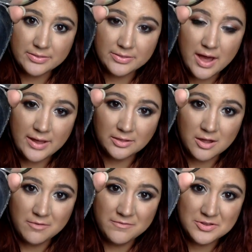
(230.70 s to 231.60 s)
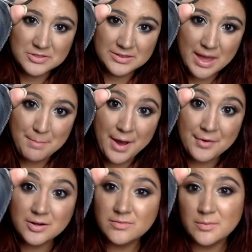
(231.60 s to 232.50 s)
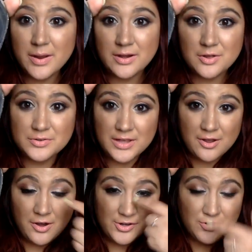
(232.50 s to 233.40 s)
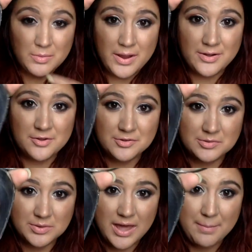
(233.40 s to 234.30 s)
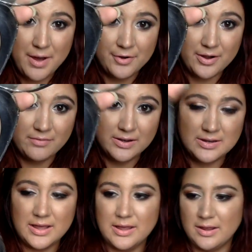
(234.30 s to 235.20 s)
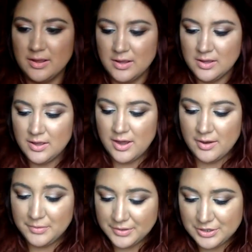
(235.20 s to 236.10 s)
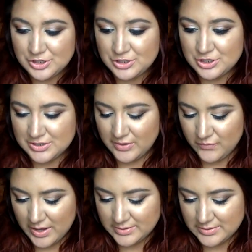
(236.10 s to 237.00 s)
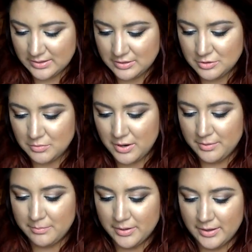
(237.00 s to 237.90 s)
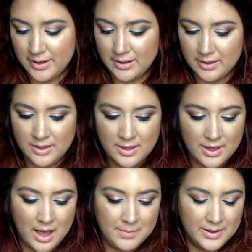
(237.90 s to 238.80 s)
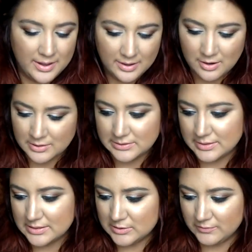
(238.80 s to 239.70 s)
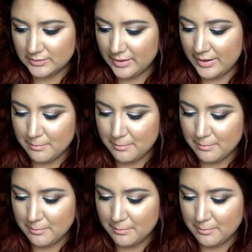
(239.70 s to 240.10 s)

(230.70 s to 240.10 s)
I love using that powder for my nose. I contour my nose with that powder every day. I really should just invest in a new one, but like I've been hanging on to this for like